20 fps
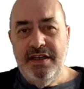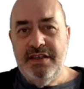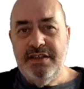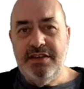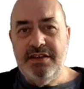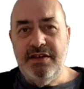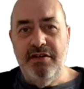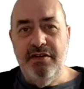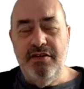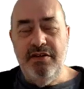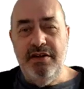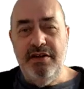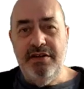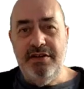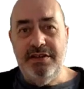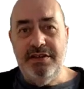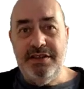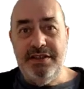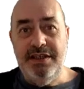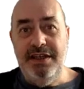So you
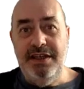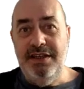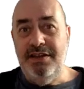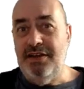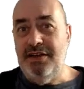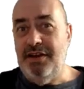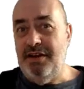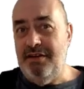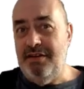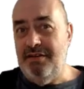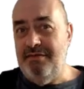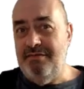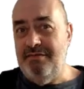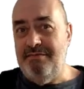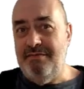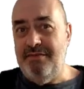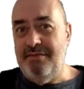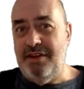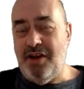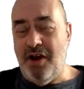can see that
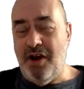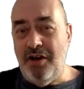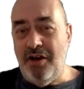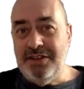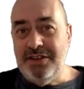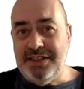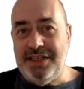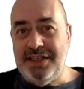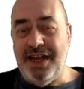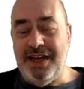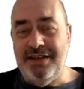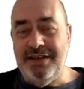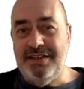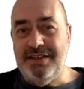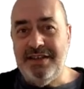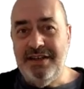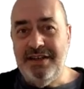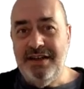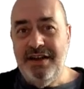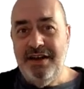
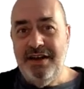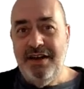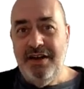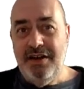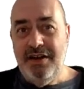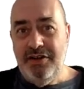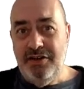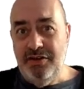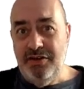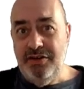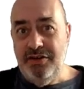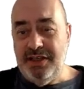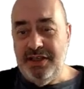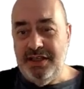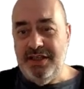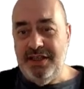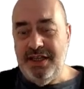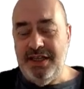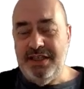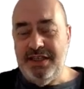content
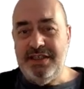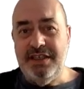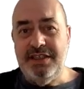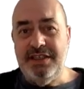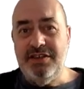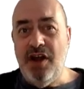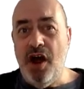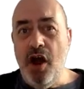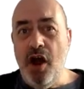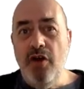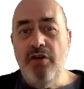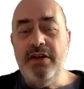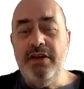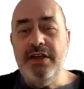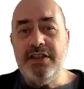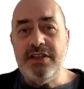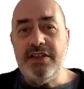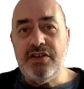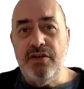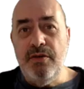using this is not only
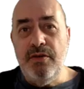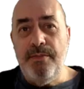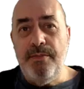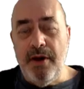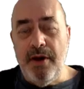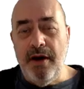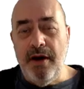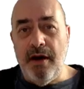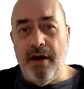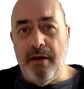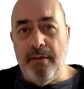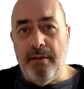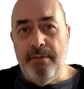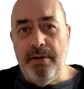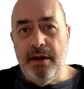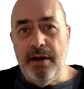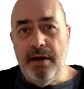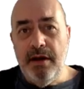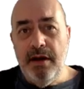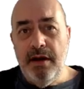superb,
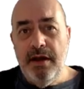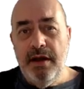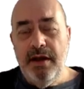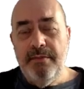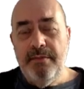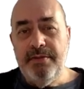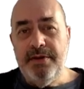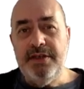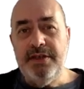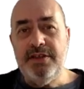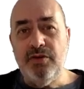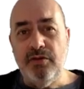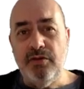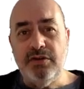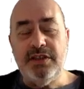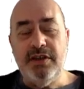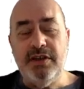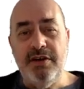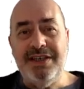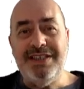but it's
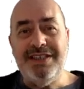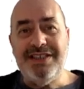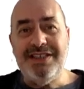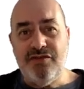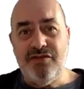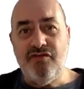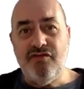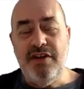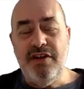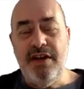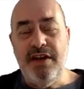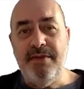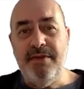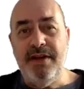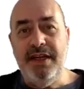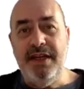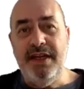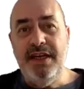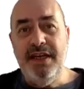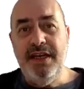also
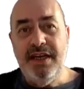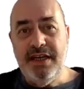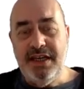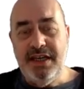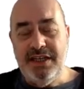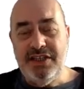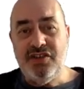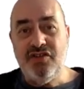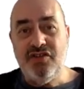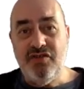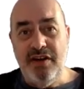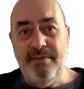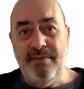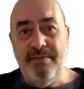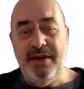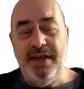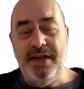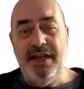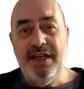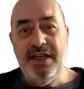extremely,
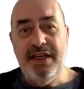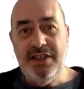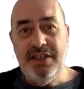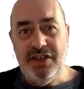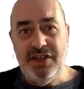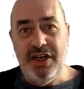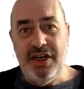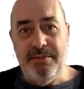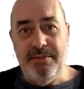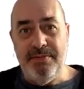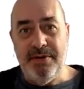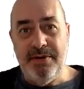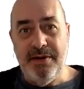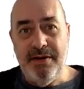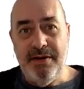extremely cheap.